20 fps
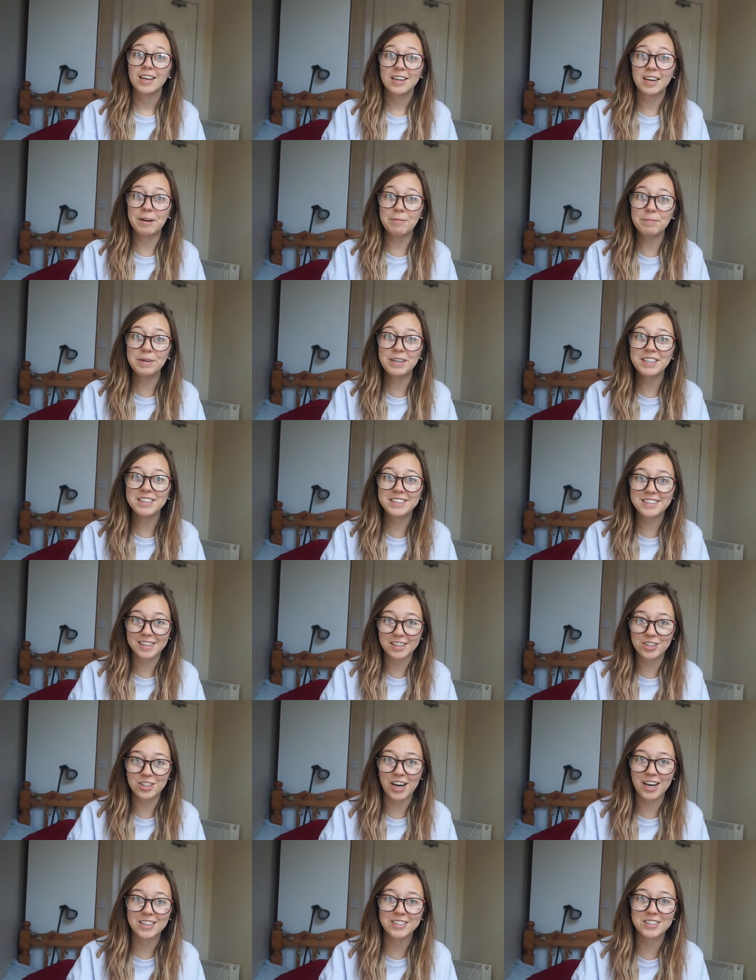Companies
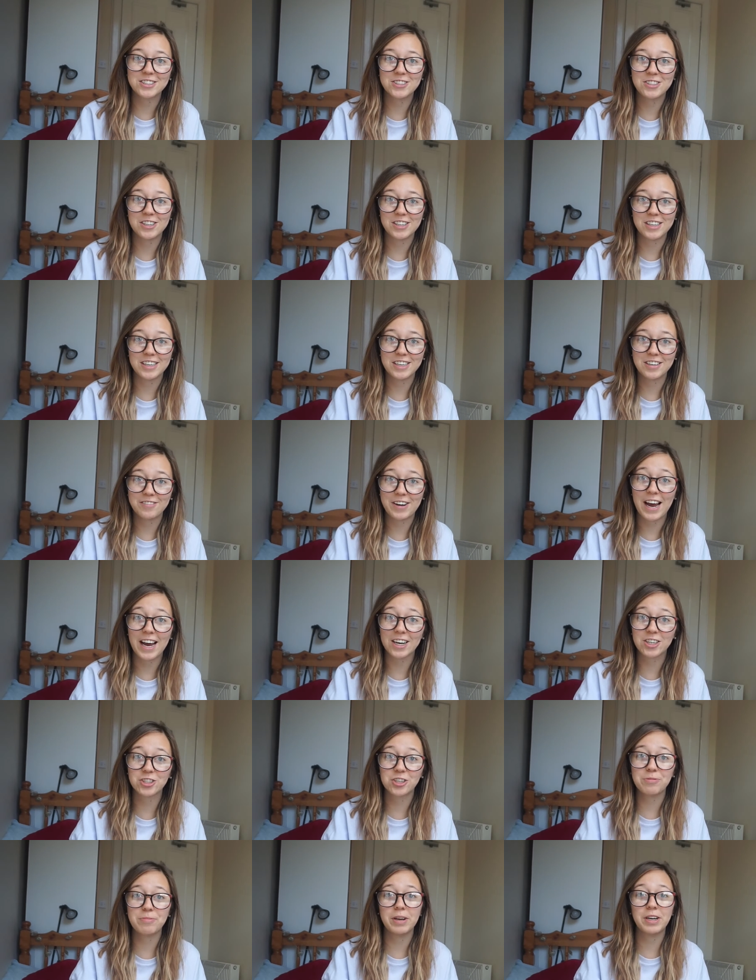such as Nutella have
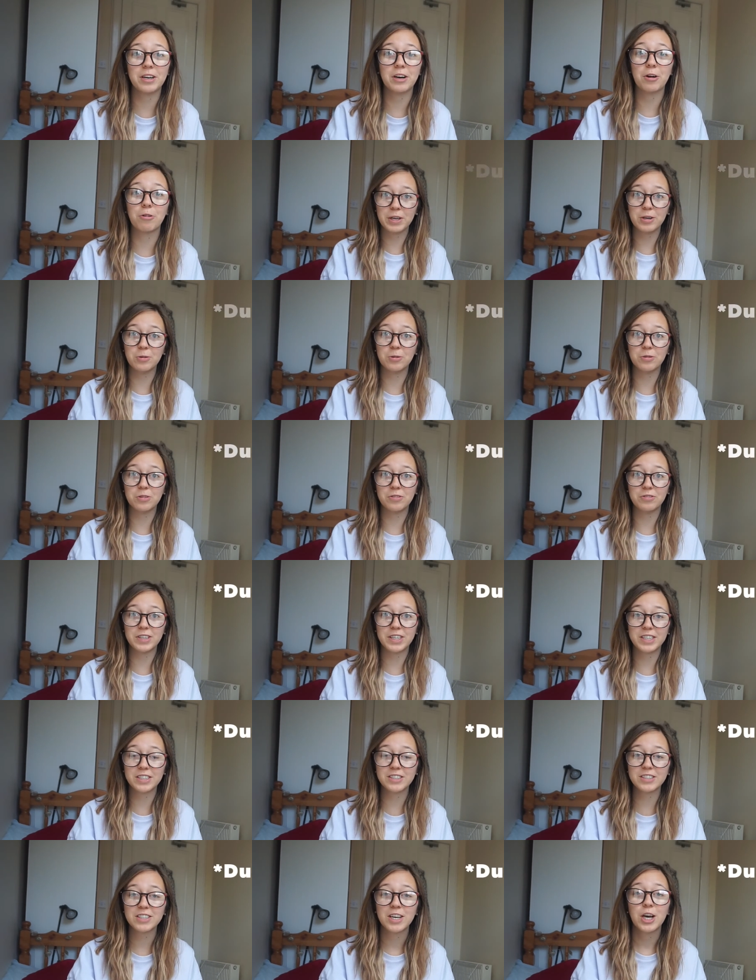actually made it a goal of
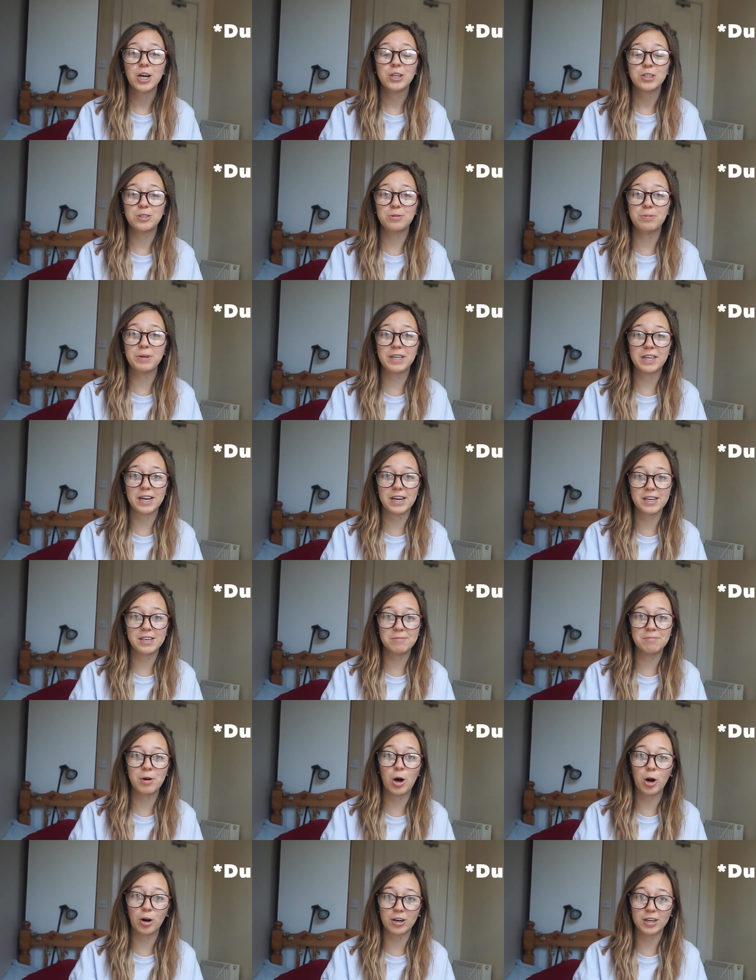theirs to
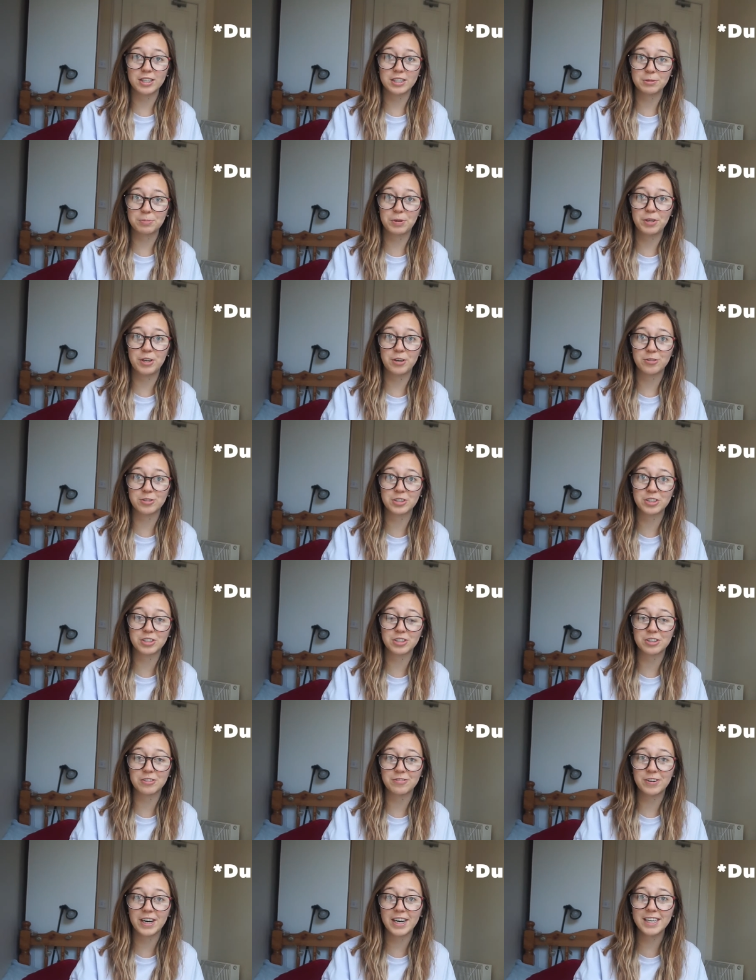become RSPO
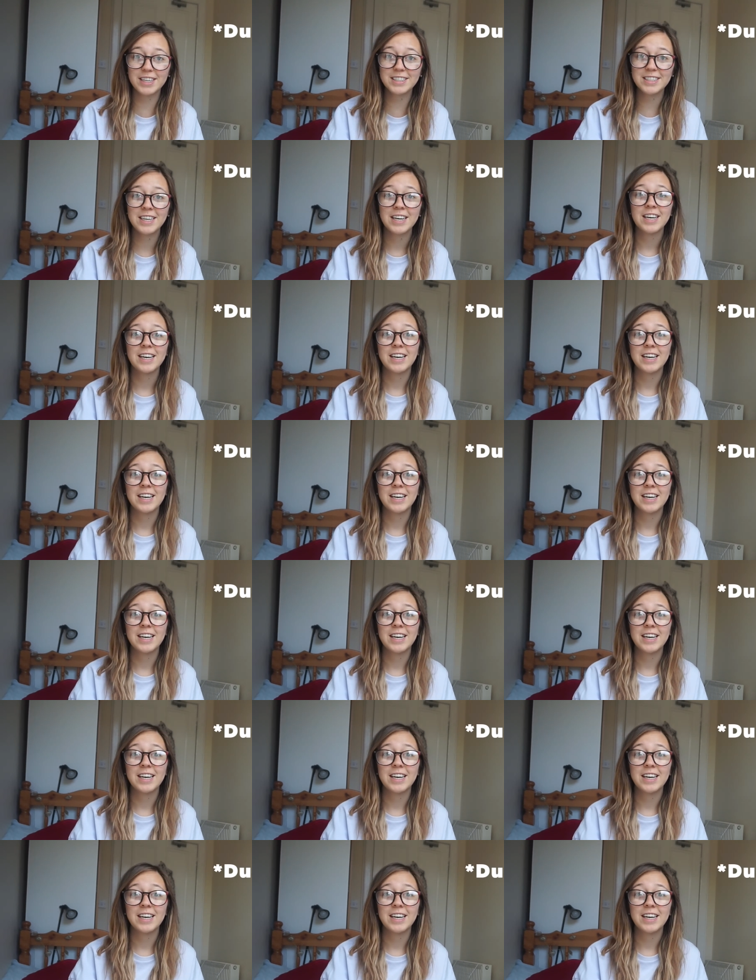certified,